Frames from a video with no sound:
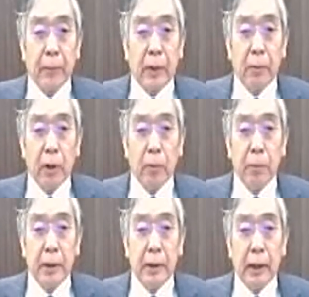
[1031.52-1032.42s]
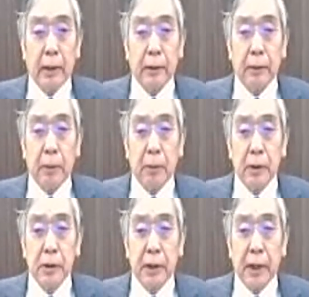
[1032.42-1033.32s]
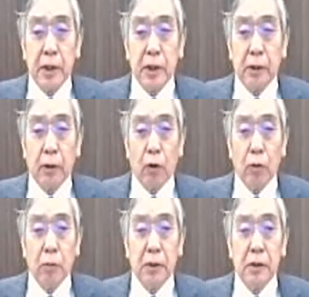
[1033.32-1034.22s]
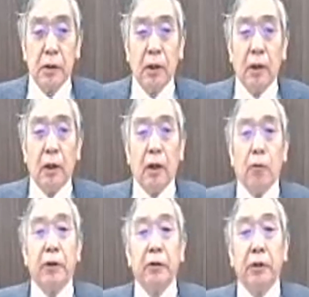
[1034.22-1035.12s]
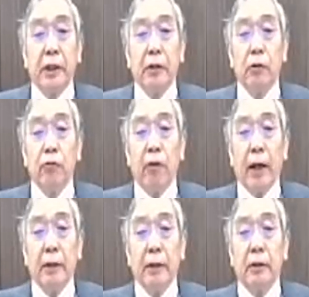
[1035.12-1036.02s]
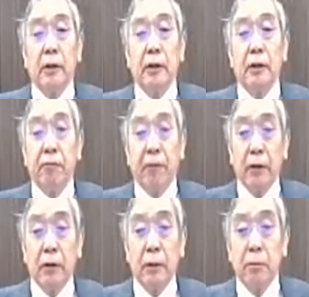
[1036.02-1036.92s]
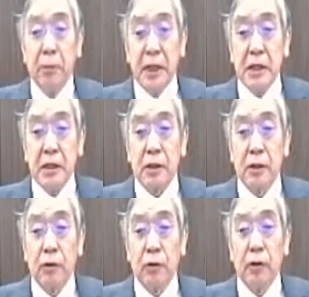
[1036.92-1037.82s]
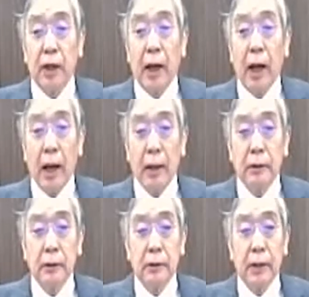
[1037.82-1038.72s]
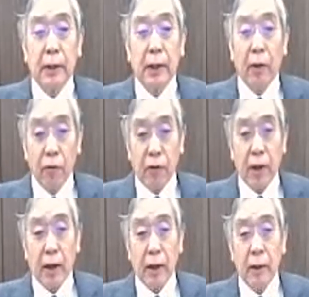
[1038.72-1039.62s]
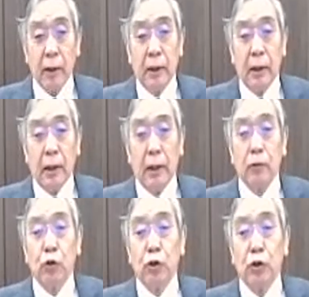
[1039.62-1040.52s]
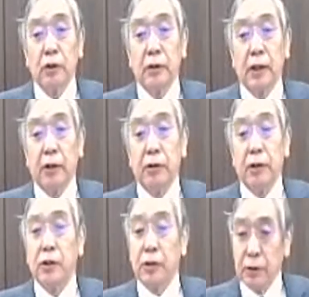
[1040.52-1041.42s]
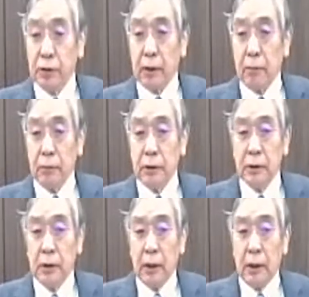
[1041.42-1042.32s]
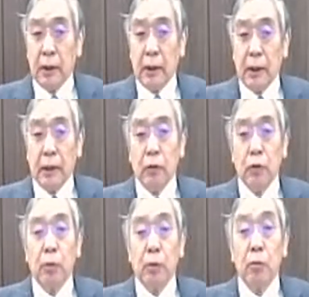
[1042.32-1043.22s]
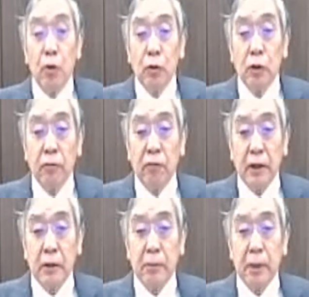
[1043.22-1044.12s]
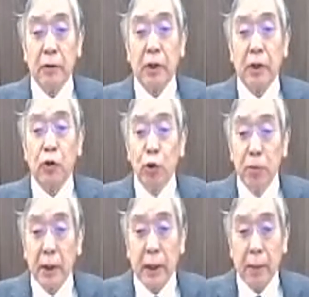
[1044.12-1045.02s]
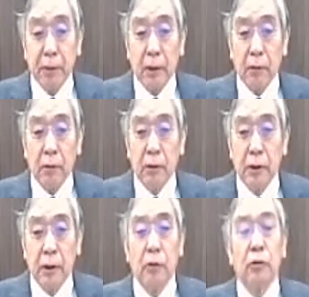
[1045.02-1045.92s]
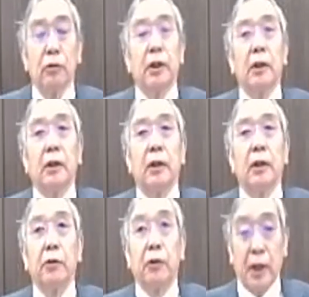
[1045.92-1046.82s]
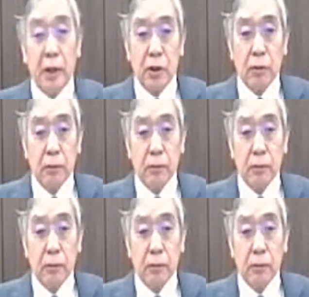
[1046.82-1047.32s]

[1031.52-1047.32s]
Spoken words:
Developing and emerging Asian economies will need to find effective means to enhance their healthcare and social security systems and to promote investment in human capital, including education.